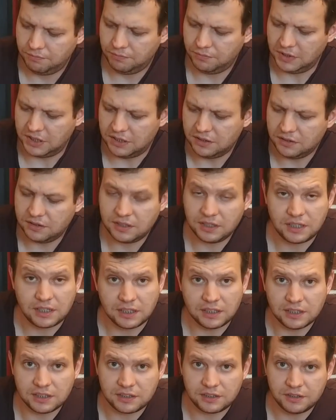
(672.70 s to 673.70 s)
in the
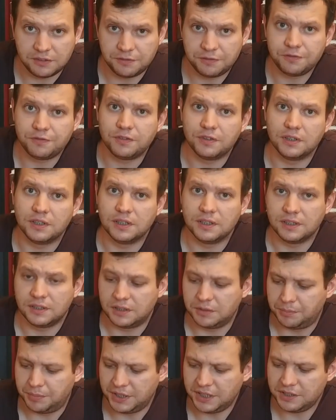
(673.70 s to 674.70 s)
collective, the
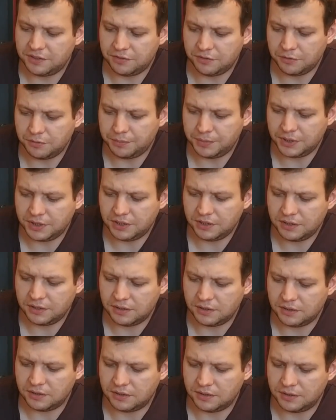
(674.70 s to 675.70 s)
base will be
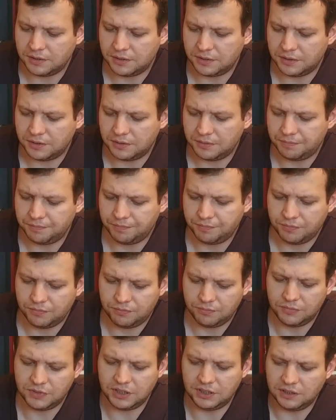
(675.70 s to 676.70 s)

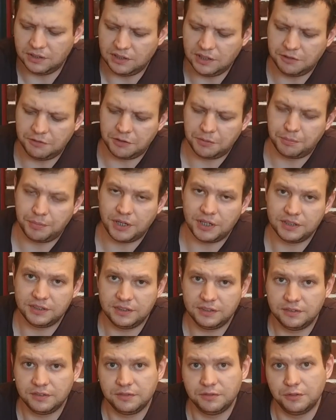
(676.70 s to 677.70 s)
the lever
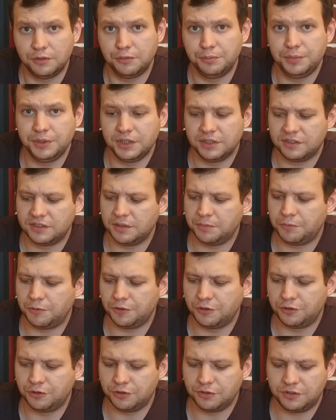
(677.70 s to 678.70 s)
body will be a
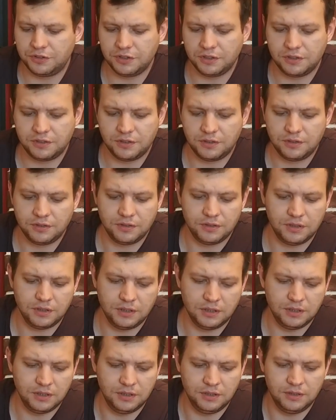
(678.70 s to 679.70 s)
separate joystick,
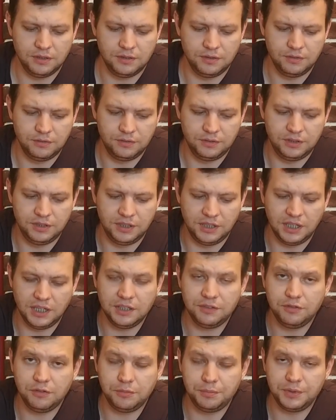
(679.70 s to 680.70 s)
the
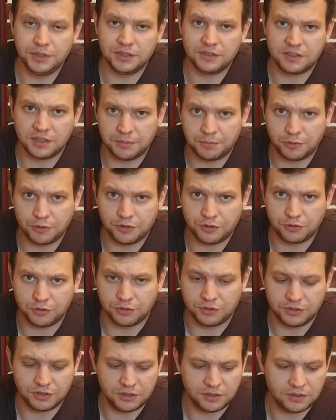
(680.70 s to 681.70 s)
head will be a separate
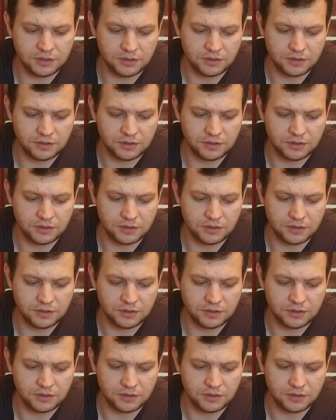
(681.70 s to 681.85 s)
joystick,